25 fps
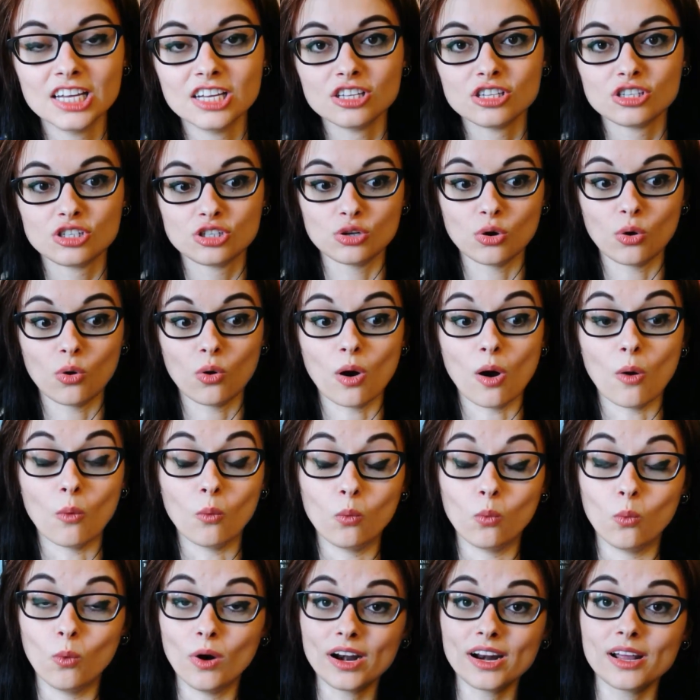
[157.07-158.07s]
So
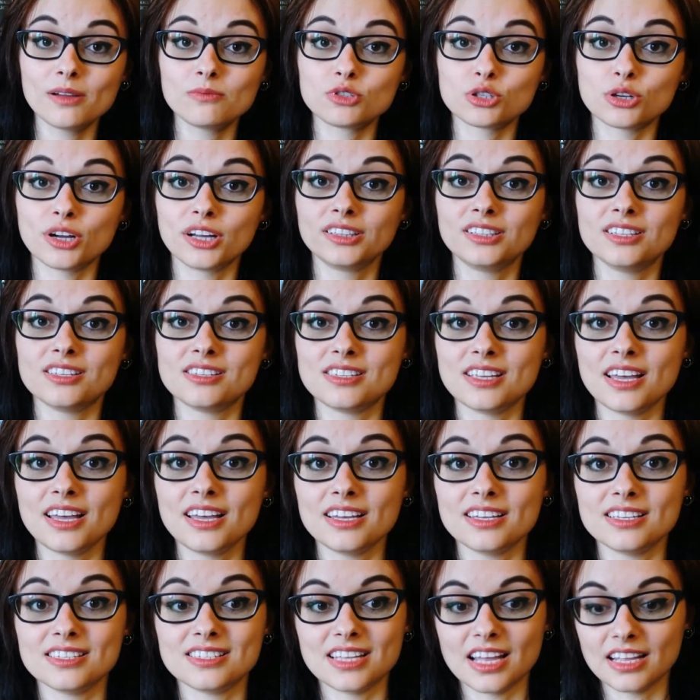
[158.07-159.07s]
what I'm trying to say
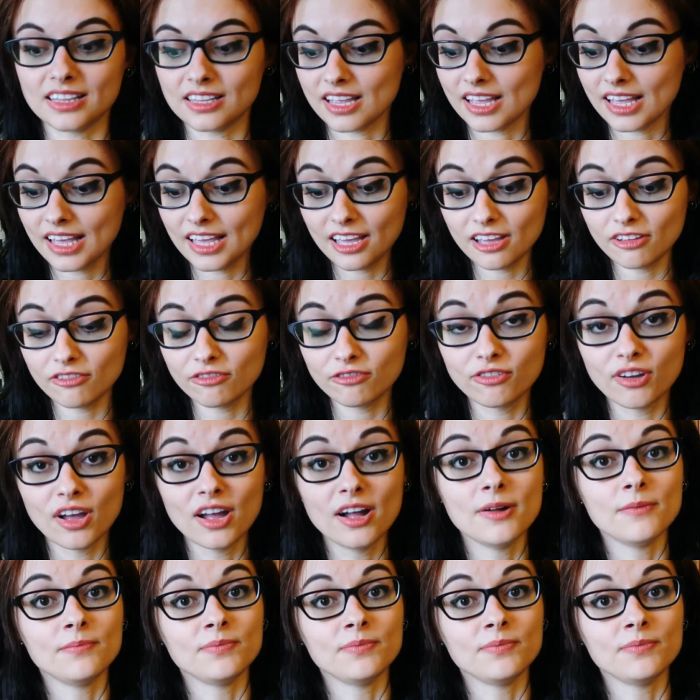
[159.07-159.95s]
is that if